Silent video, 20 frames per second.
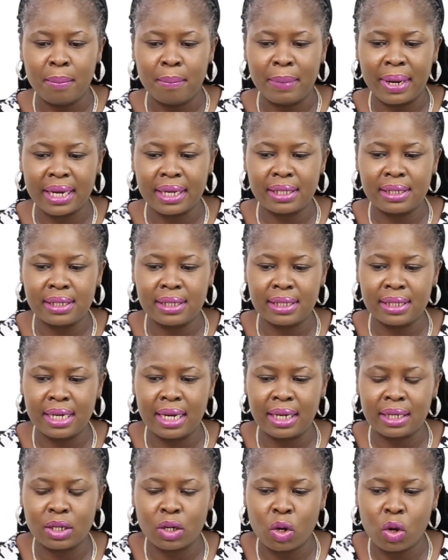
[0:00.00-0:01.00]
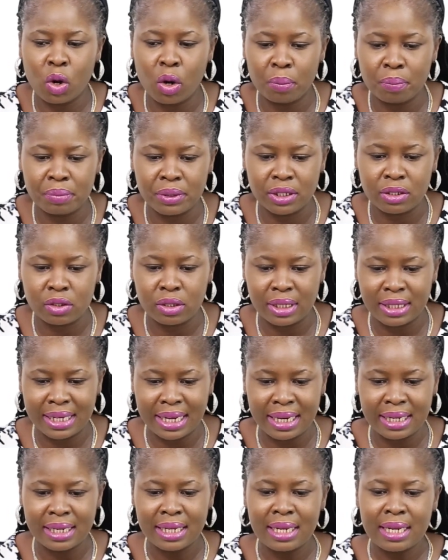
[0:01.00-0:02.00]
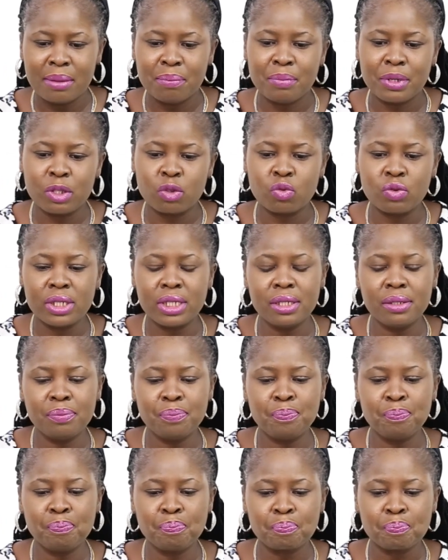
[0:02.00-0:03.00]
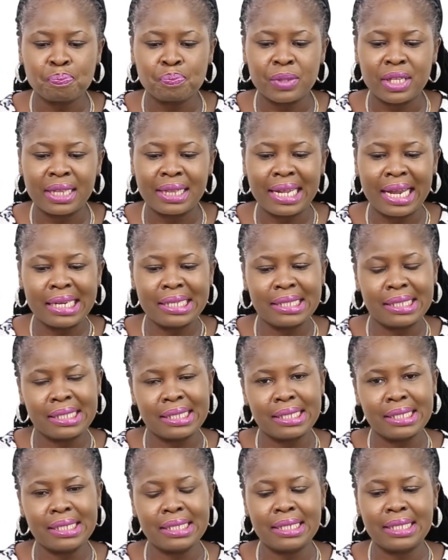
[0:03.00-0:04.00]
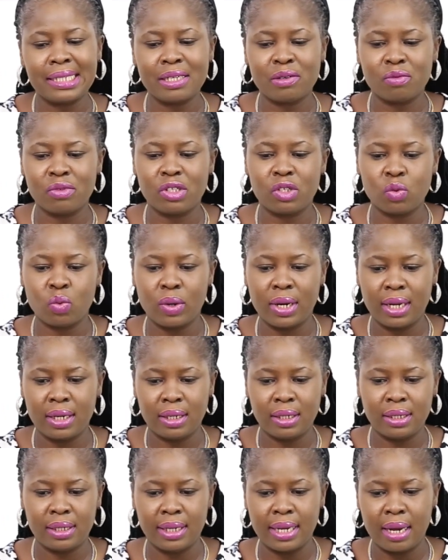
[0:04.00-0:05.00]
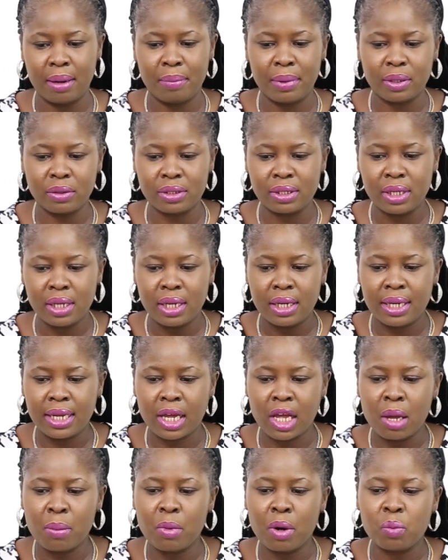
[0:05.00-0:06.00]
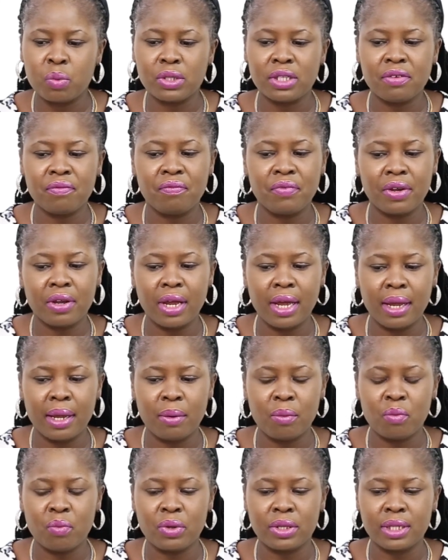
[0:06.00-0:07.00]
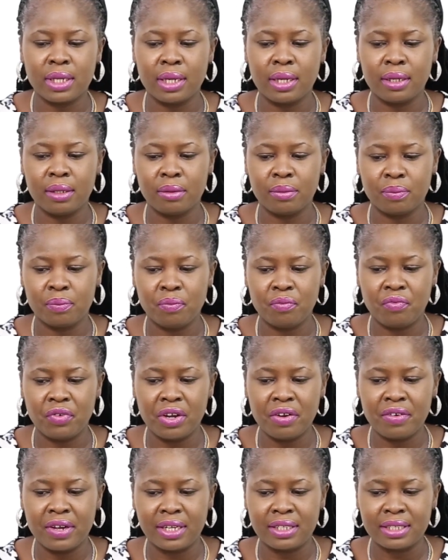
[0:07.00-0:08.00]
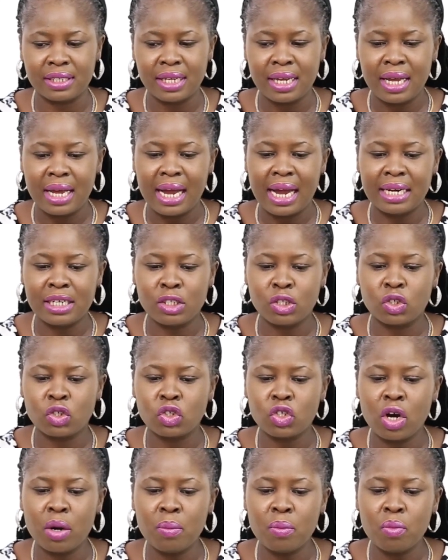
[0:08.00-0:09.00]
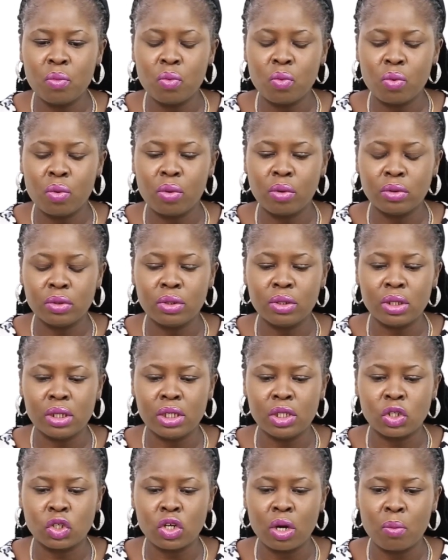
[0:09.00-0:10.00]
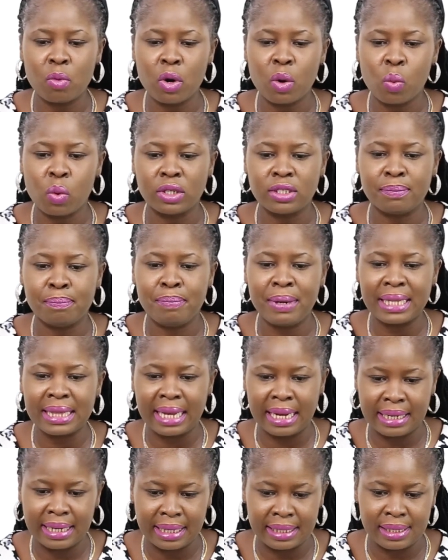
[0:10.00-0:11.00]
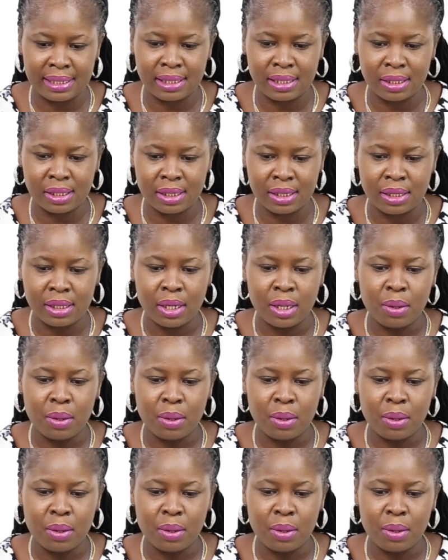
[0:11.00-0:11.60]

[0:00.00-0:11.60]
McKinsey and Company. Then between 1971 thereabout, they came up with a variant, and in some way was better than the